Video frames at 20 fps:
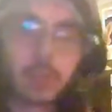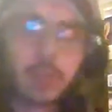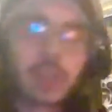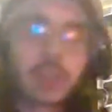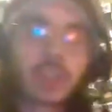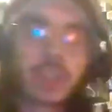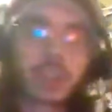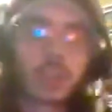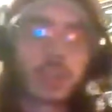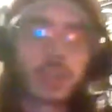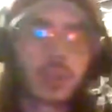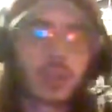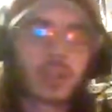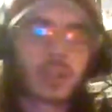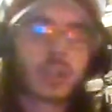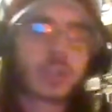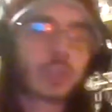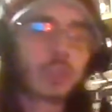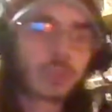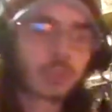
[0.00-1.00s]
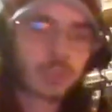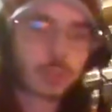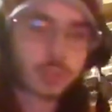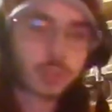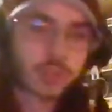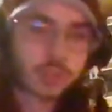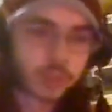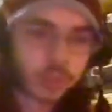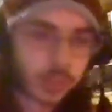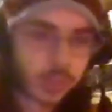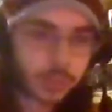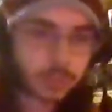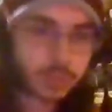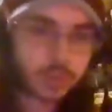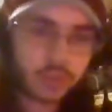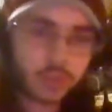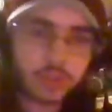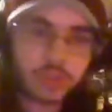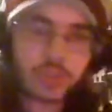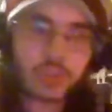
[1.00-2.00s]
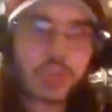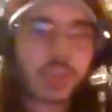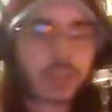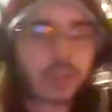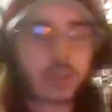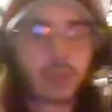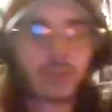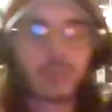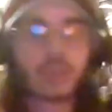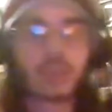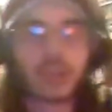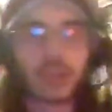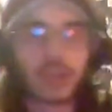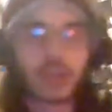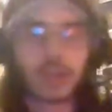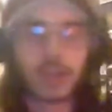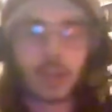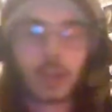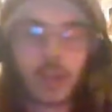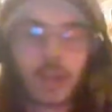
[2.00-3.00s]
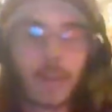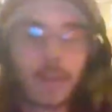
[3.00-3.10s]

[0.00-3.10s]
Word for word: make sure you subscribe to the channel to